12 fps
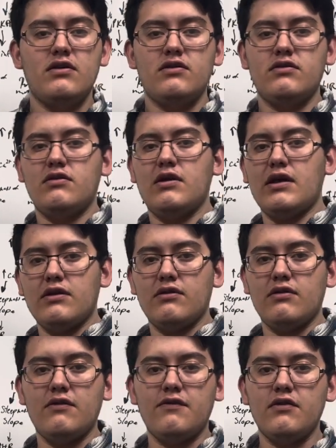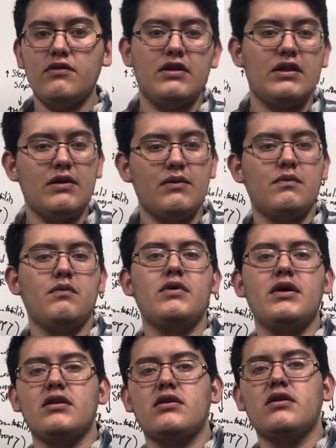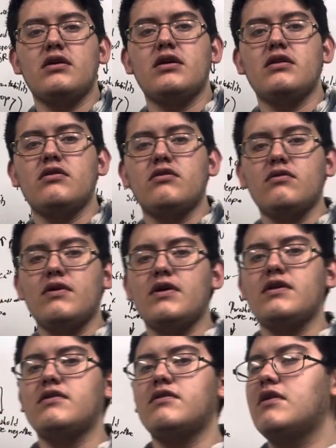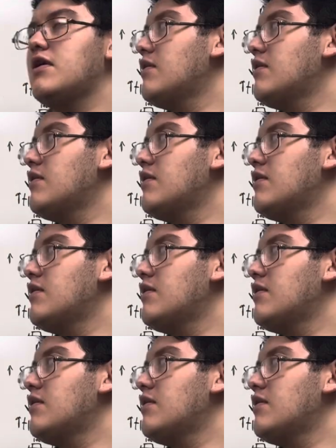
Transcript: So I guess the first thing that we can look into is